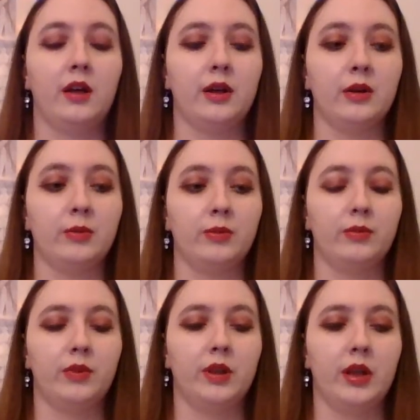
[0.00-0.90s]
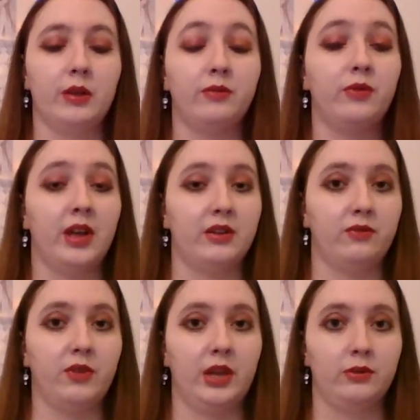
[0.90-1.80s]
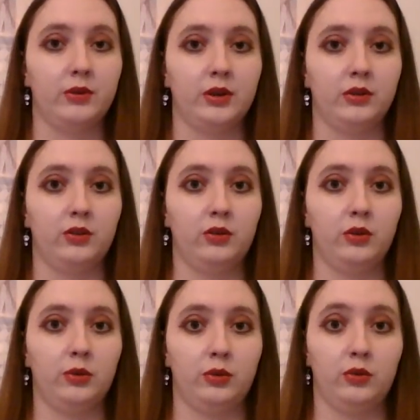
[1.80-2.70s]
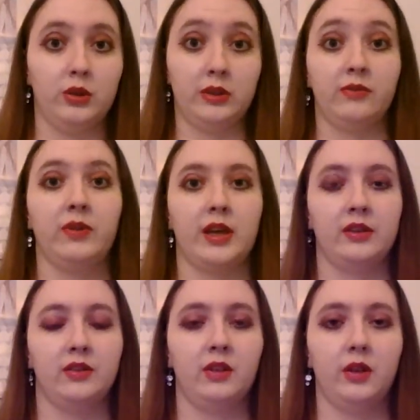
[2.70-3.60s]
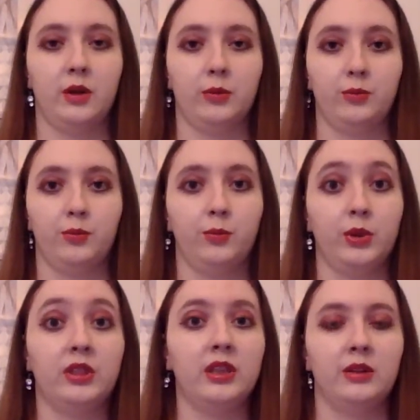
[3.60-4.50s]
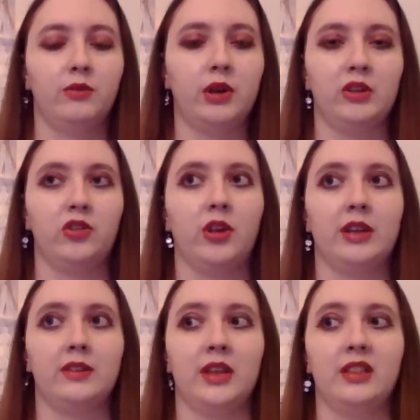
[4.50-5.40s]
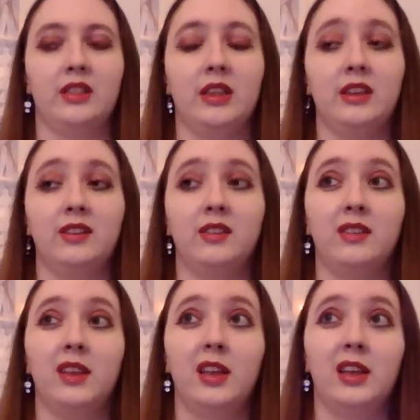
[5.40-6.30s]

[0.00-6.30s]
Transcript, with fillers: um, a fan favorite to to the fans um, within the franchise. Like this